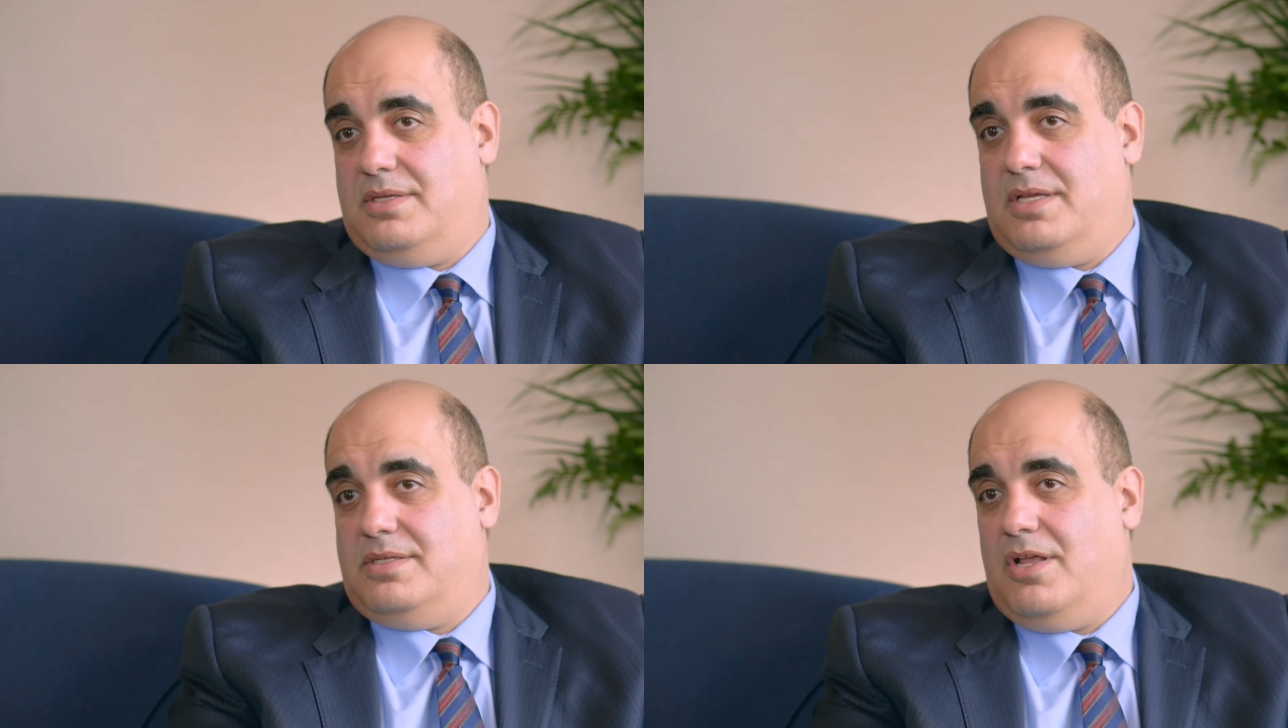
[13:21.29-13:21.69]

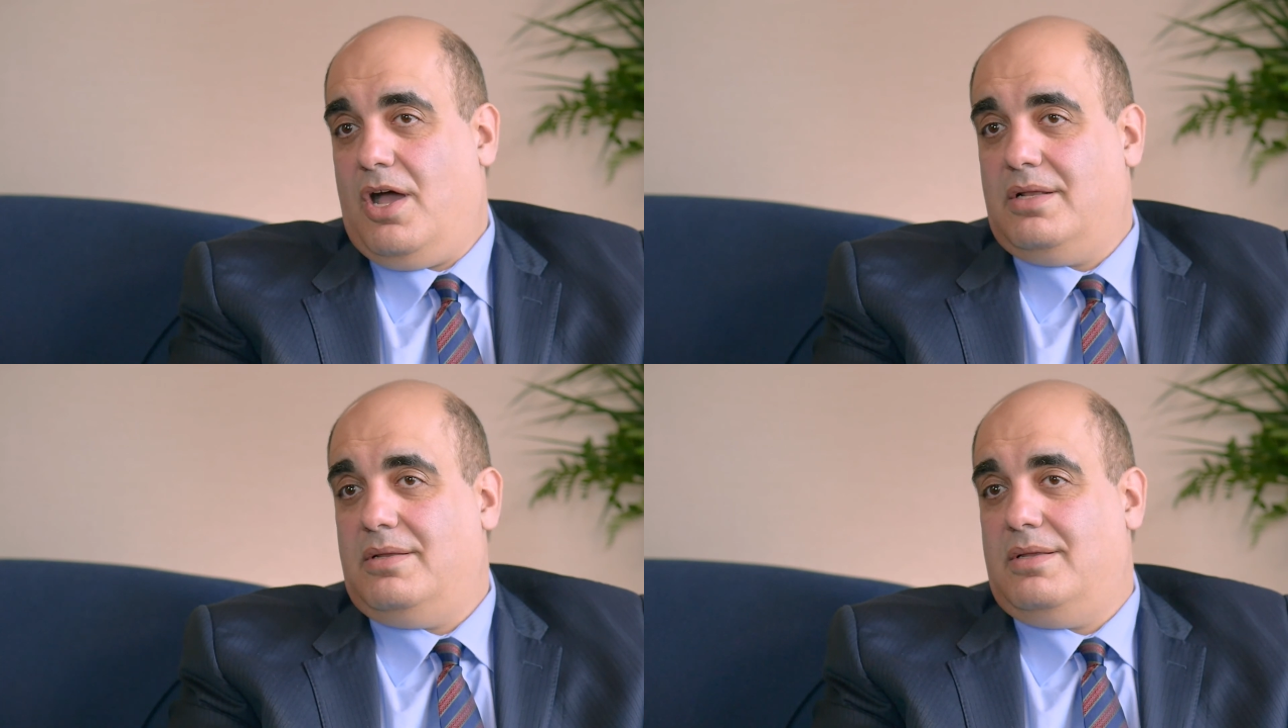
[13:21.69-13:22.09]
It's
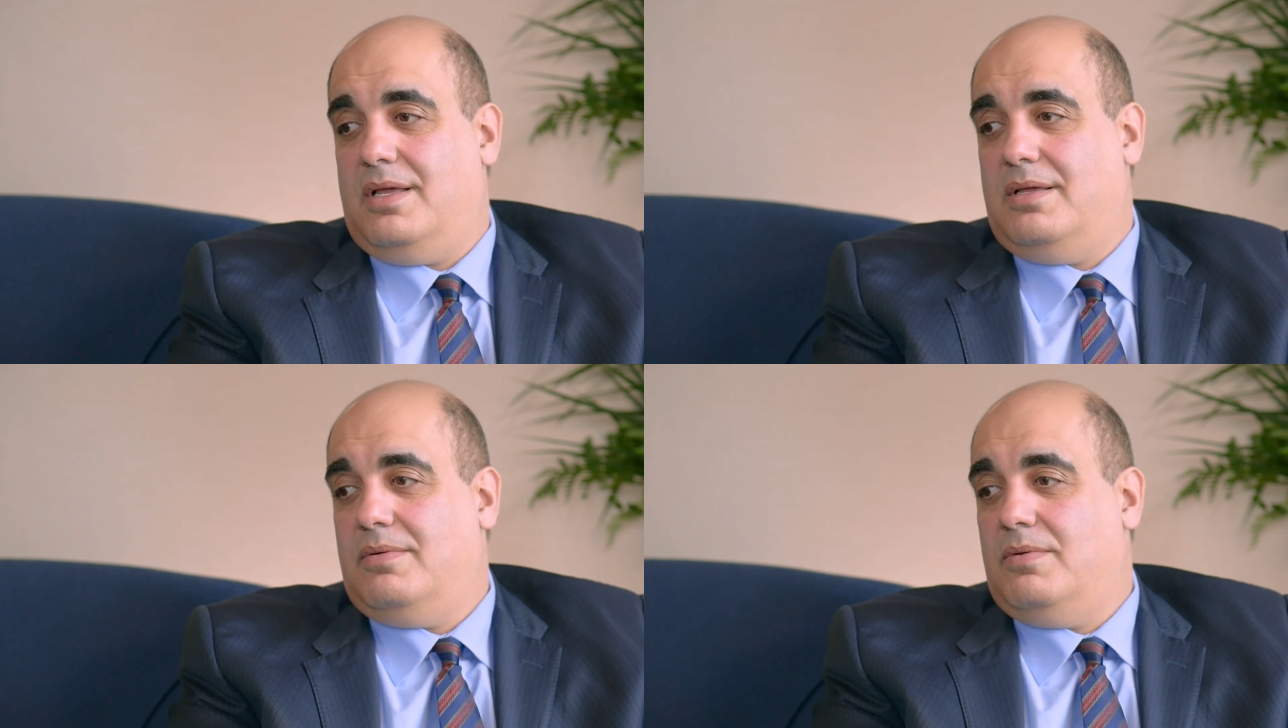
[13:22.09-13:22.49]
not
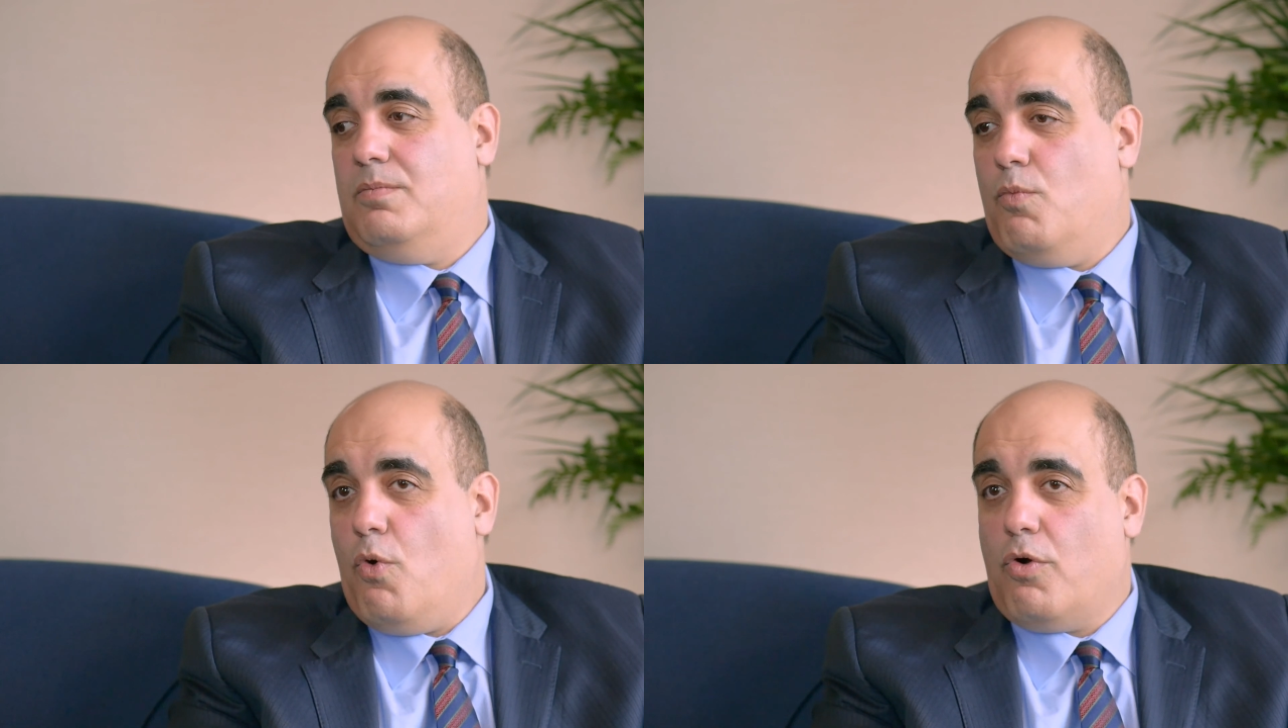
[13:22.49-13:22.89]

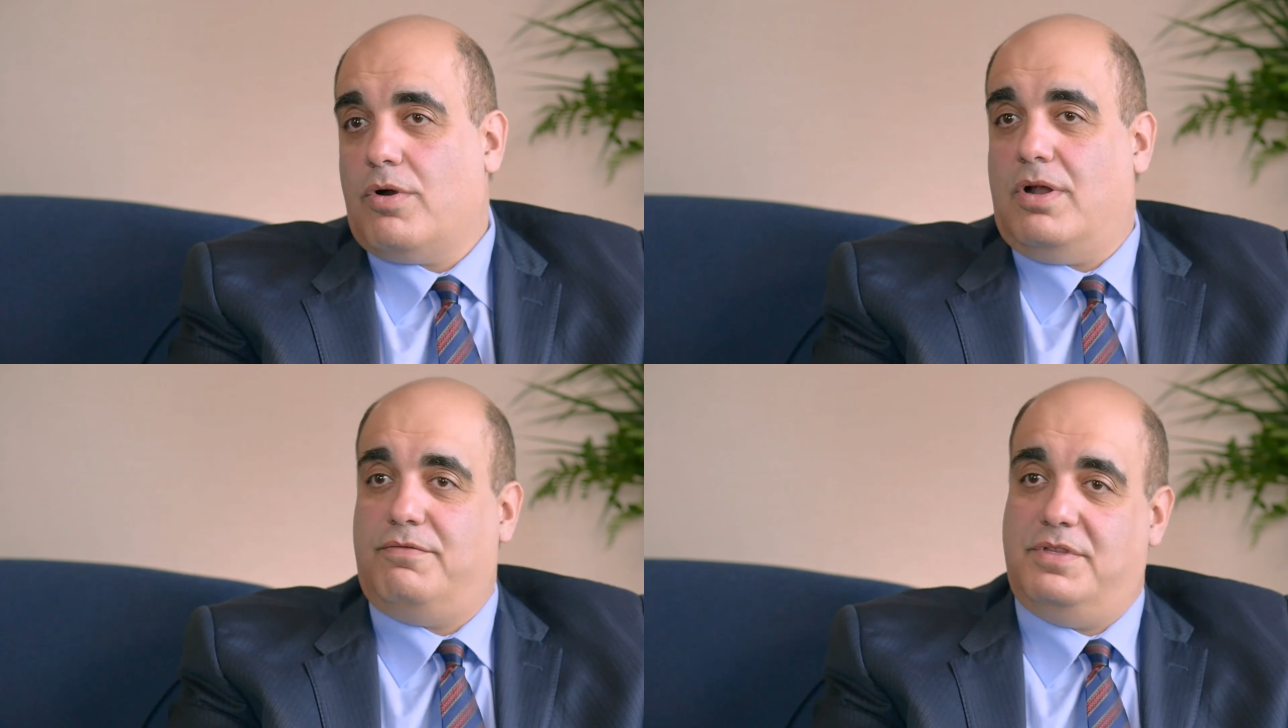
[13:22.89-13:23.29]

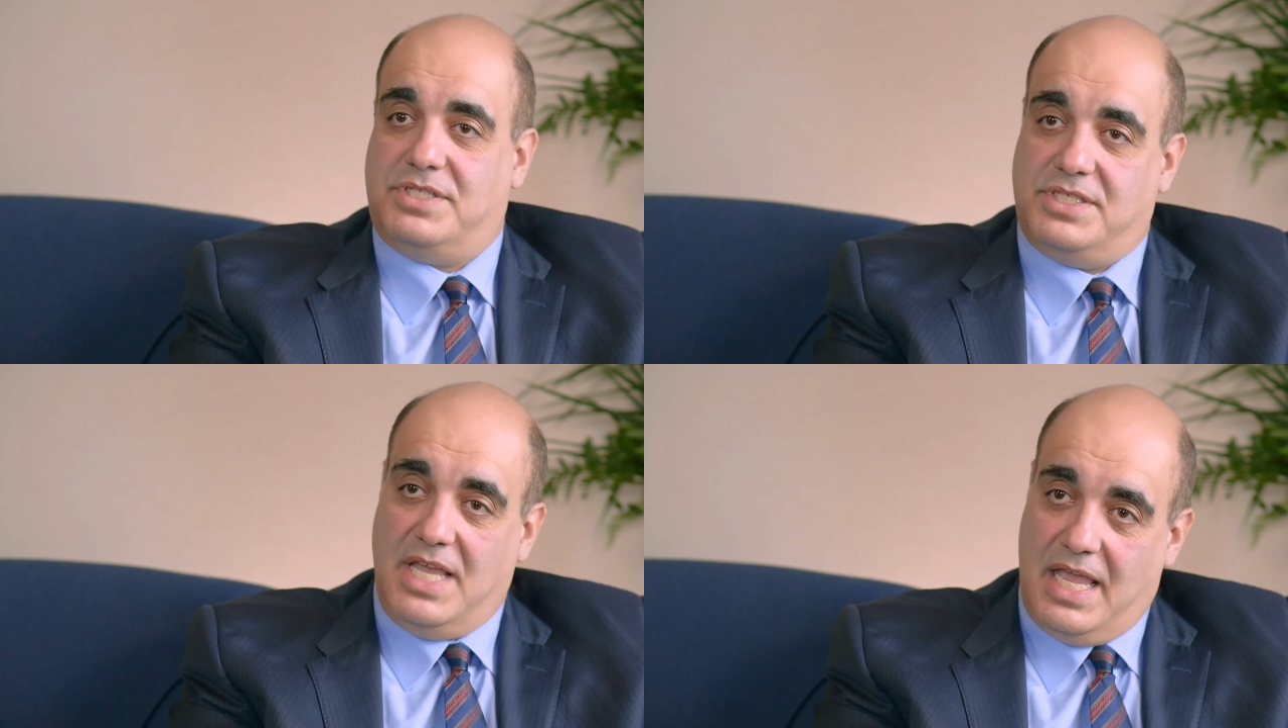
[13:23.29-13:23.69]
more of the
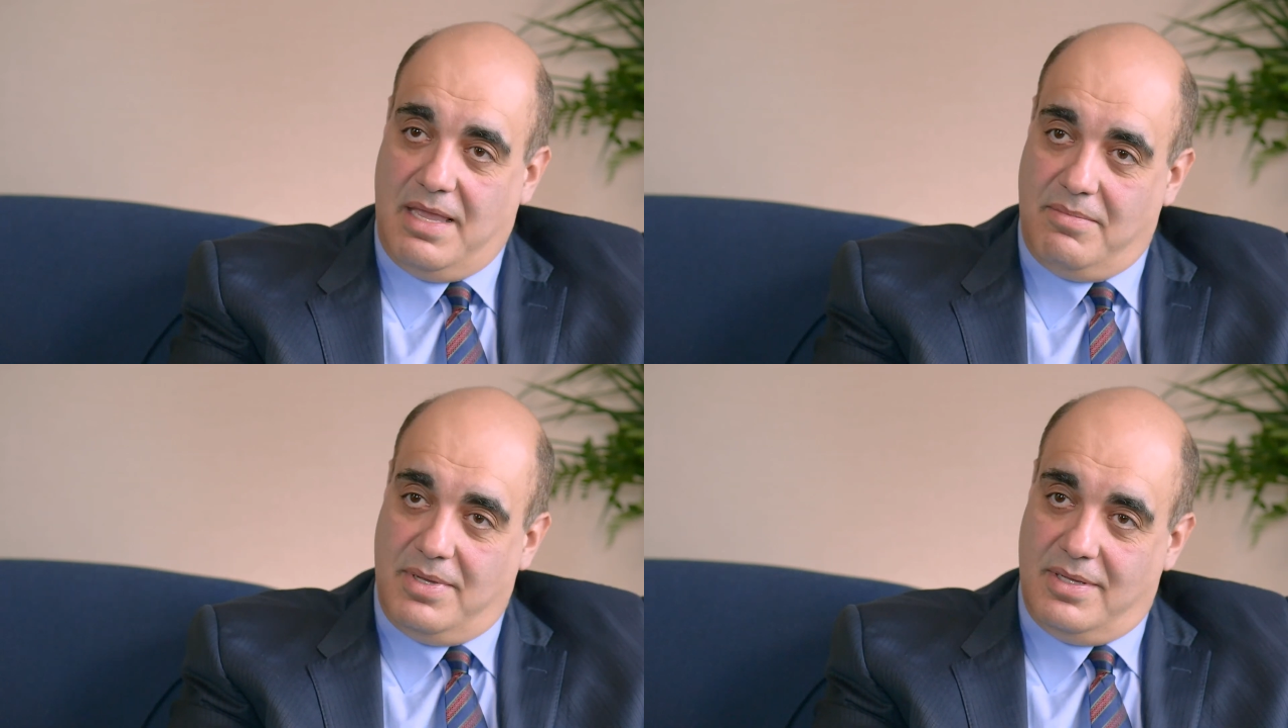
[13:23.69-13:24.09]

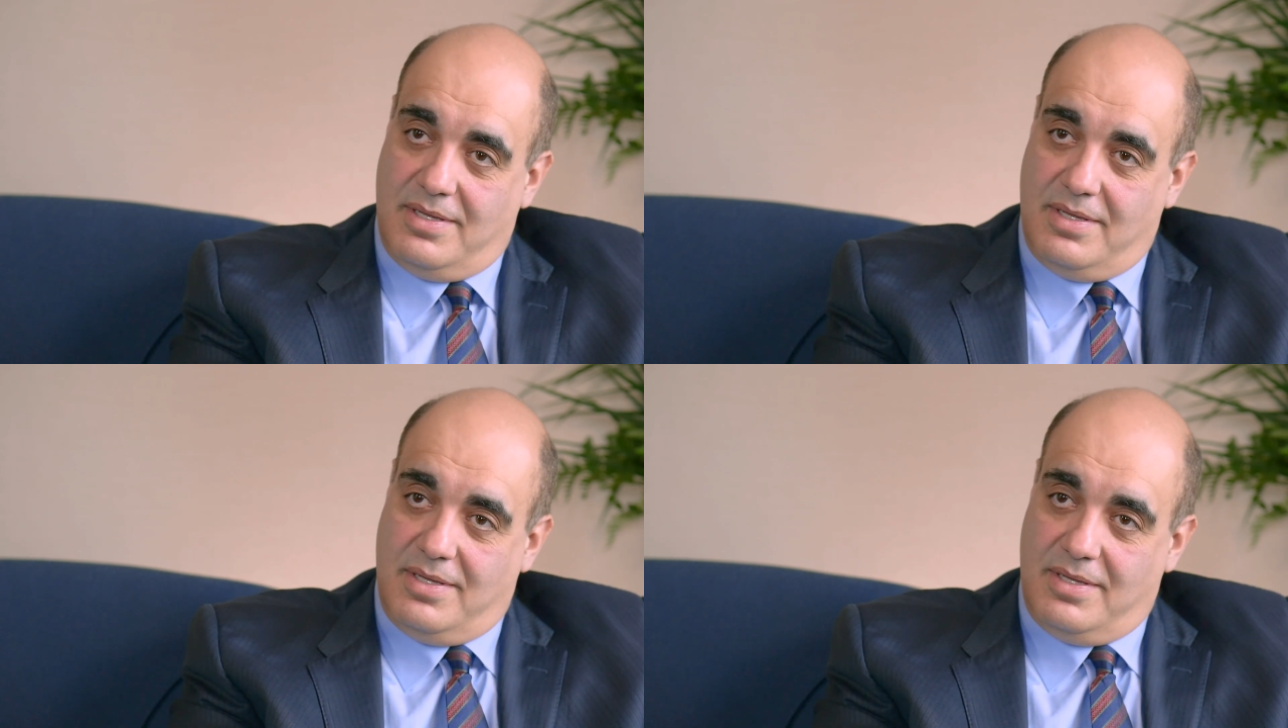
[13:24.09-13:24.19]
same.